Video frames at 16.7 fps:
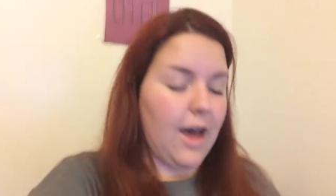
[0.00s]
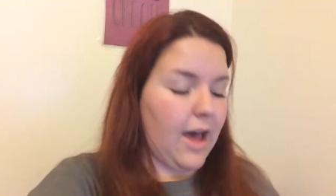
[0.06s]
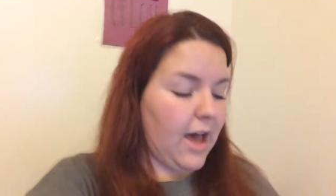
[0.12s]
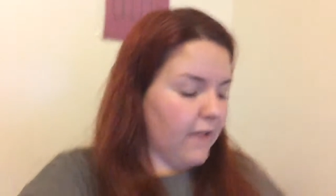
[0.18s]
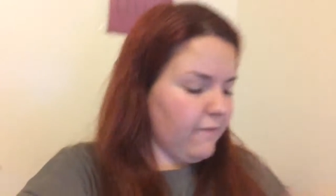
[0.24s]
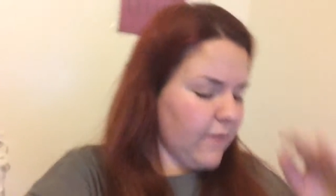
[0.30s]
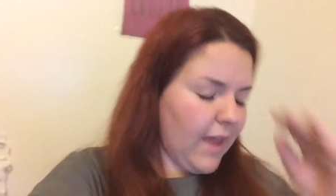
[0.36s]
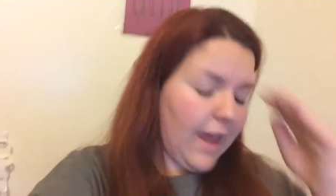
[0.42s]

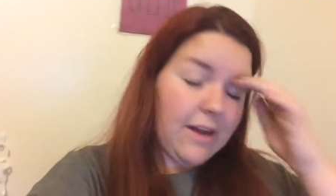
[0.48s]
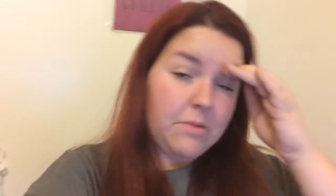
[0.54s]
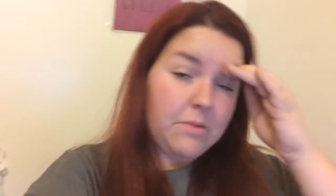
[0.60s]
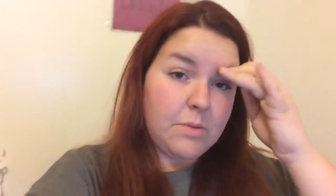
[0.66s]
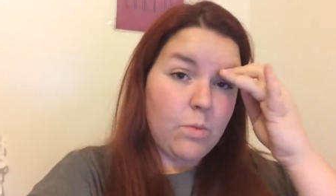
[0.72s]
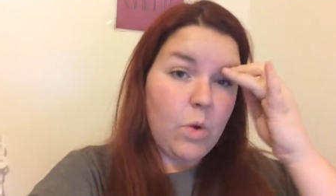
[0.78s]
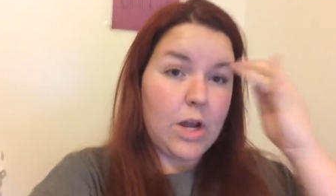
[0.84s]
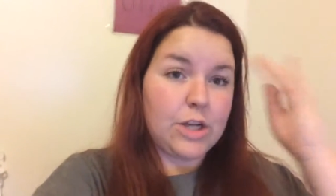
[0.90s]
I've kind of
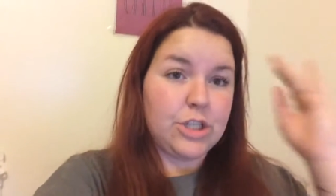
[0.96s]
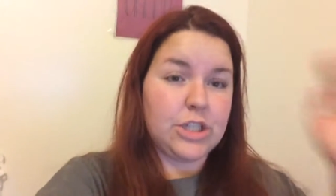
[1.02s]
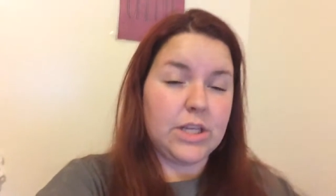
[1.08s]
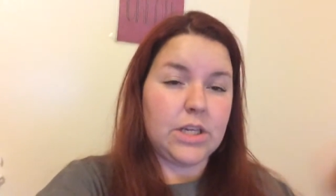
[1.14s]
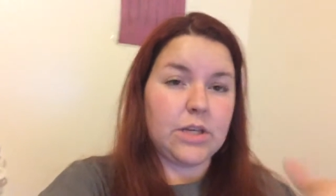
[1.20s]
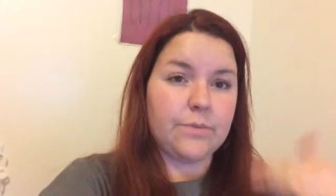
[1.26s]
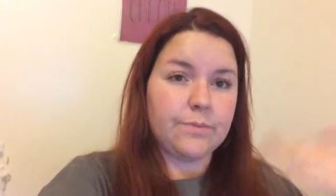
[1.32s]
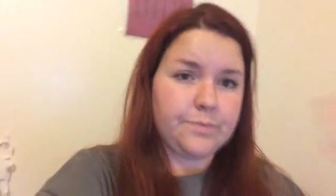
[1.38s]
been
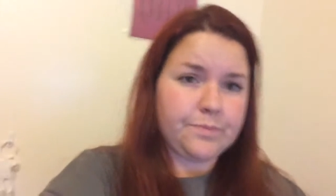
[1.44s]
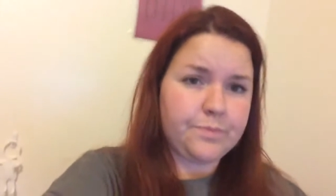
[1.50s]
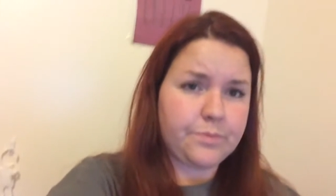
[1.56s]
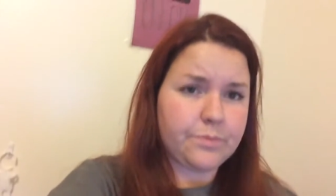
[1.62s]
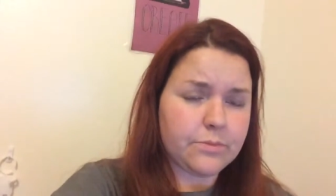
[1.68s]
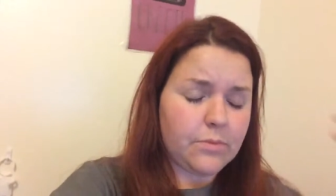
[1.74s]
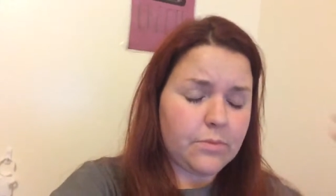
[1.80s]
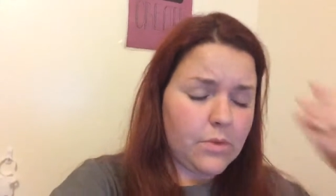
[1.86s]
watching
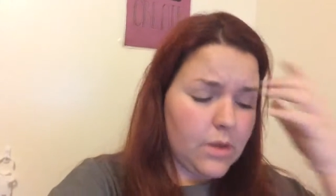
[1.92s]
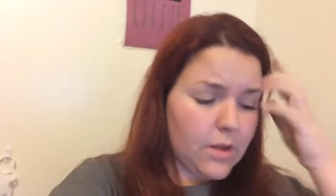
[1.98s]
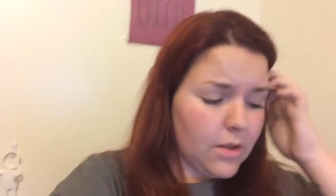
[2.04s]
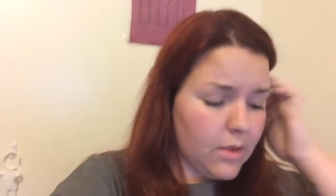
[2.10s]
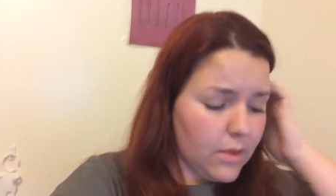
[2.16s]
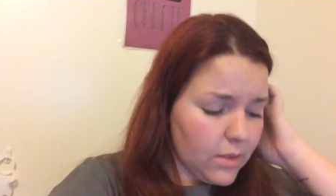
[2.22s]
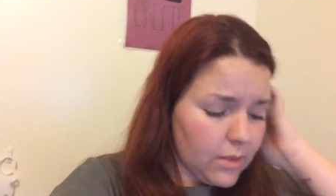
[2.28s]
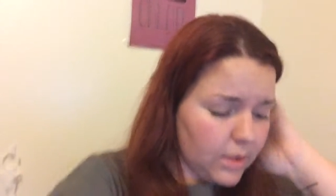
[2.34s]

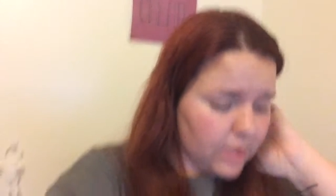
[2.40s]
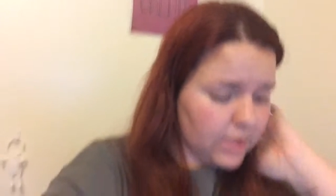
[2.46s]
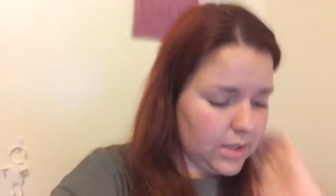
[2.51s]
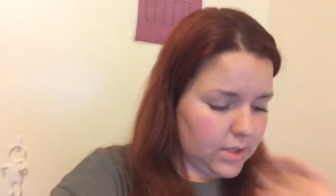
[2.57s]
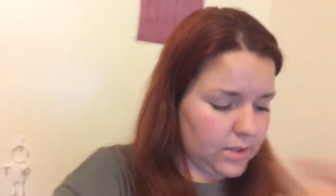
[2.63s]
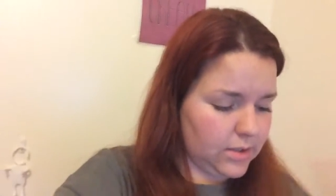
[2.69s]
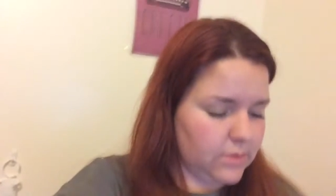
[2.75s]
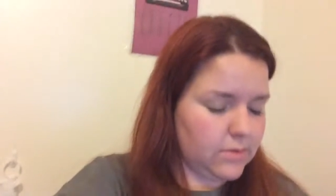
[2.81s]

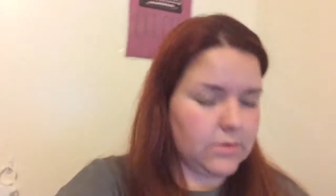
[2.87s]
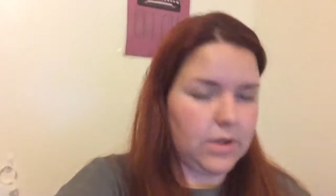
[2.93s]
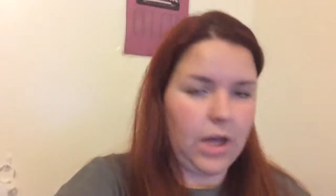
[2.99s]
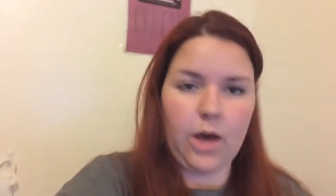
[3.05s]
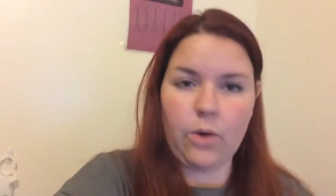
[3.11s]
the uh,